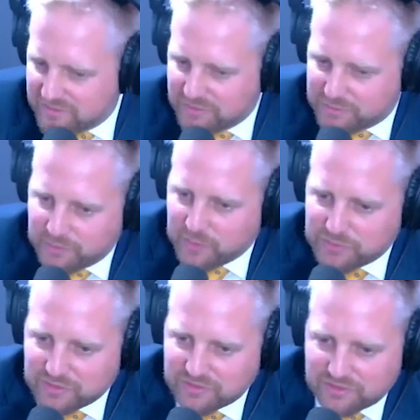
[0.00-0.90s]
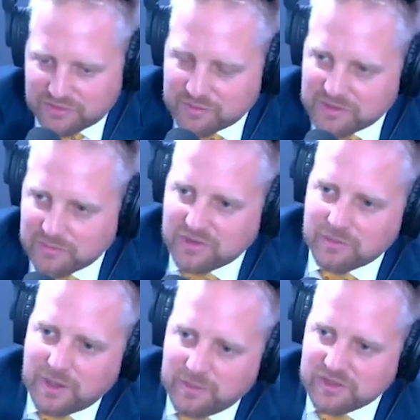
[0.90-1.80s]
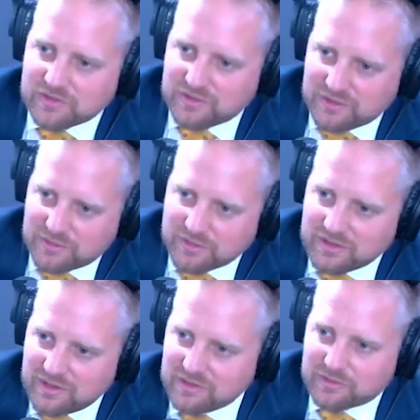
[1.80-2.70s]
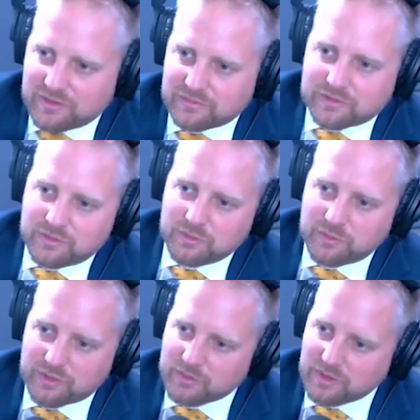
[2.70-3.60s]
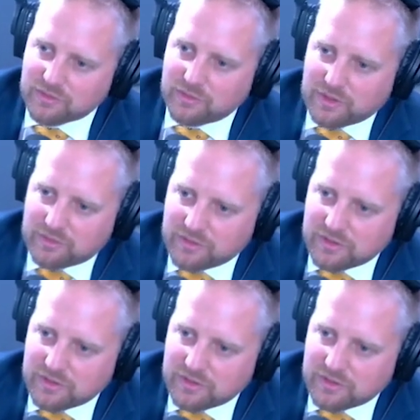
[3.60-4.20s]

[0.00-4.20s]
the voters are sometimes like babies, they don't have a clue what is going on.